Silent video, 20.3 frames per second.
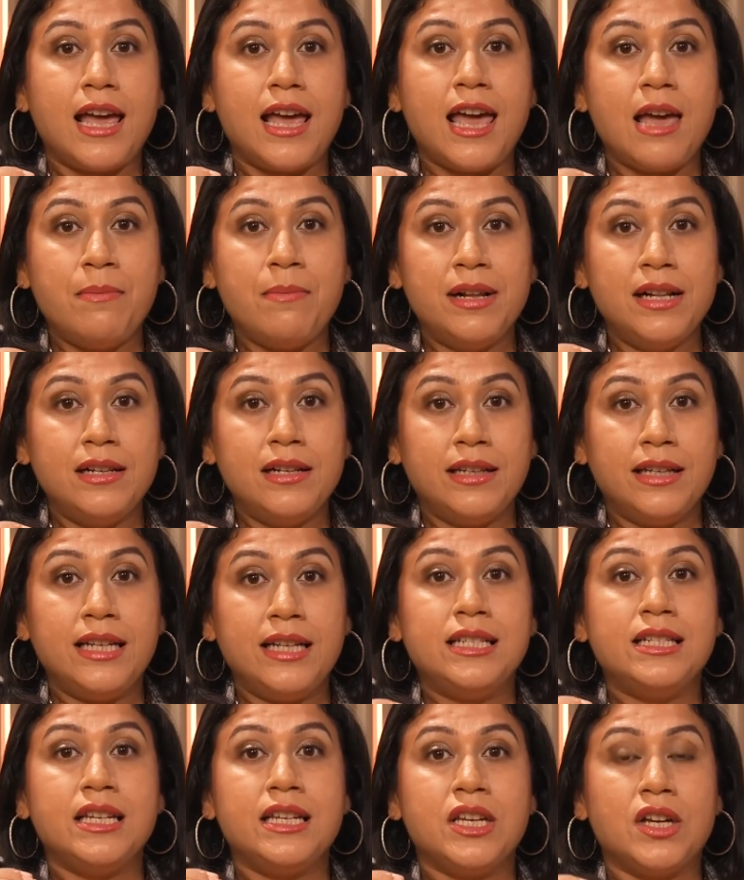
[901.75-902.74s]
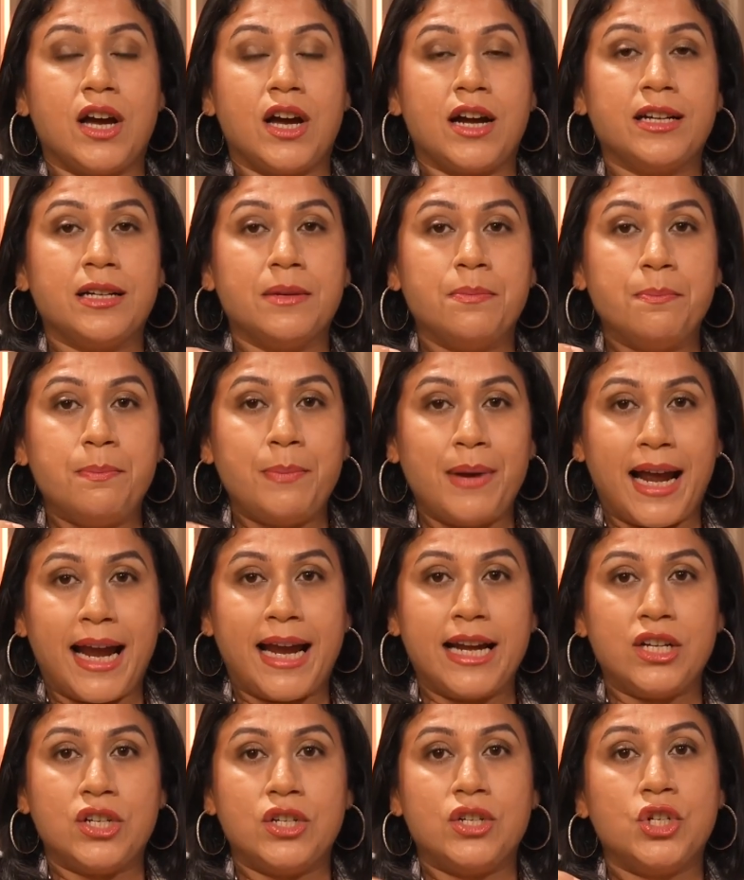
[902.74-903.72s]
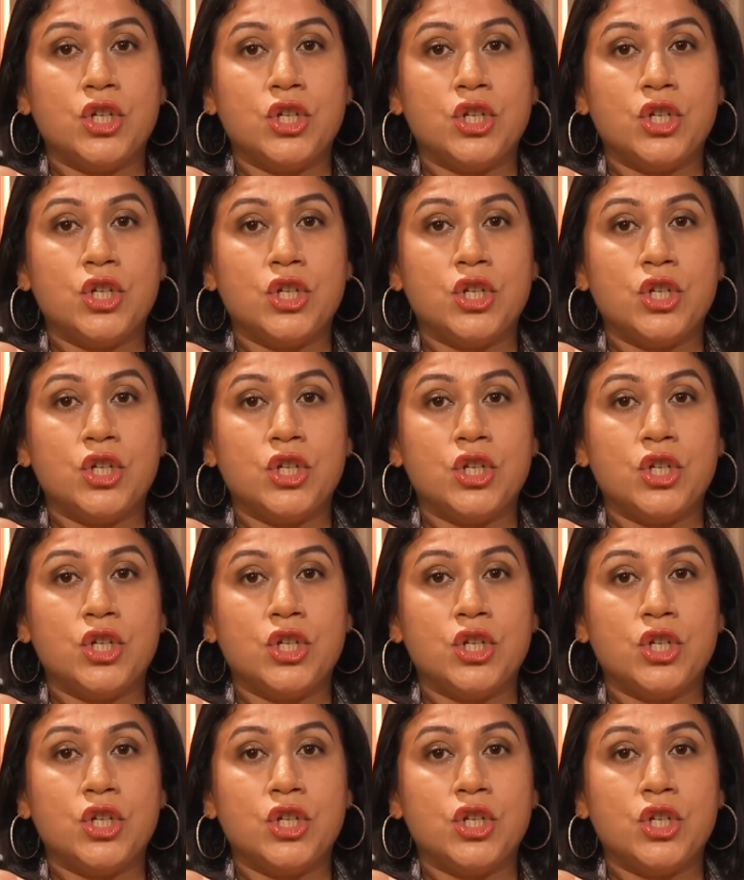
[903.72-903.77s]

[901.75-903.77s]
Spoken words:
MLETR compliant